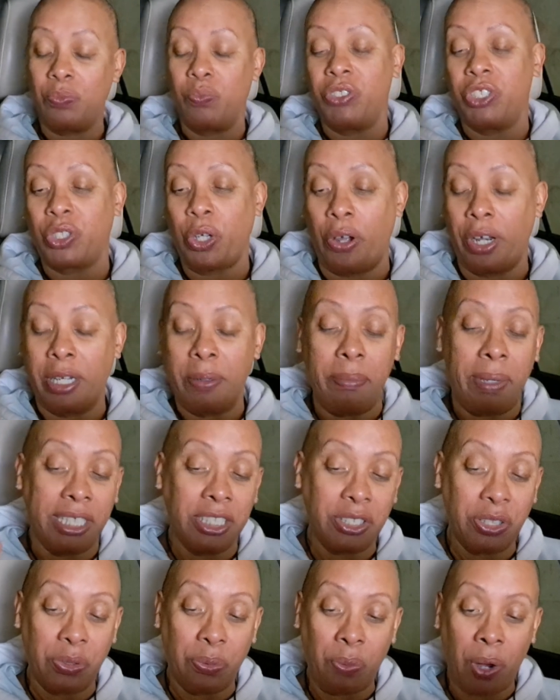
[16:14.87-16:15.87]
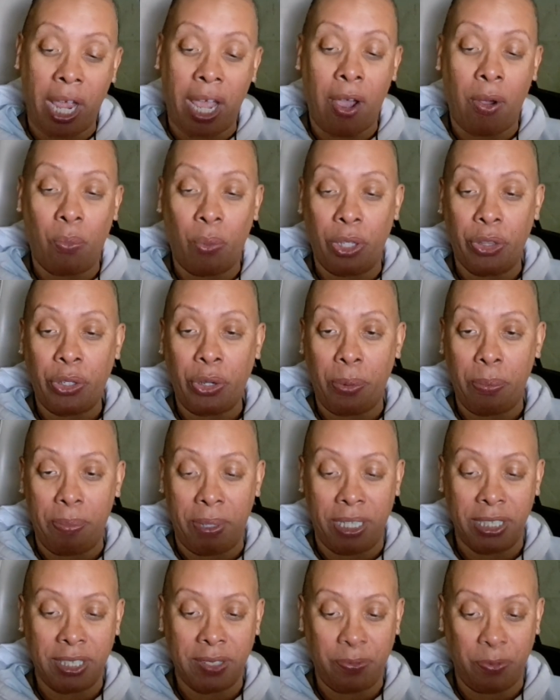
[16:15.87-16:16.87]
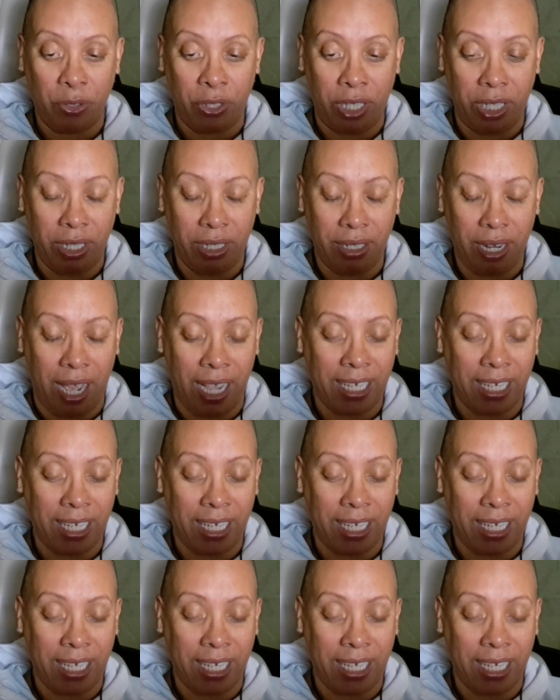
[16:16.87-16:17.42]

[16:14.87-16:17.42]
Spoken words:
started messing around with her best friend?